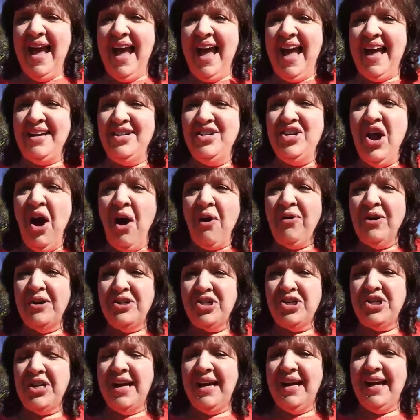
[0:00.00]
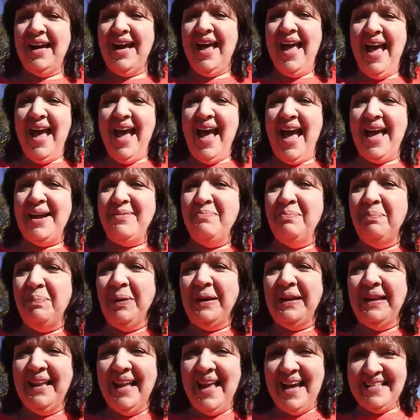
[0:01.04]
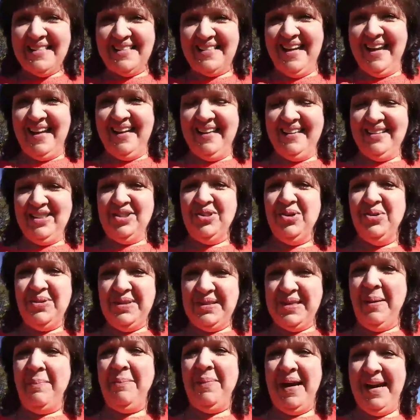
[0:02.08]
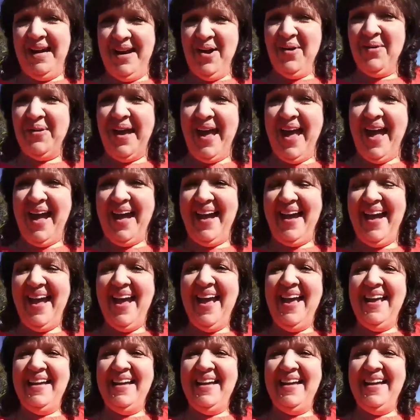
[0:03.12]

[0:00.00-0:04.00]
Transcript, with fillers: and nourishing and blessing to somebody, okay?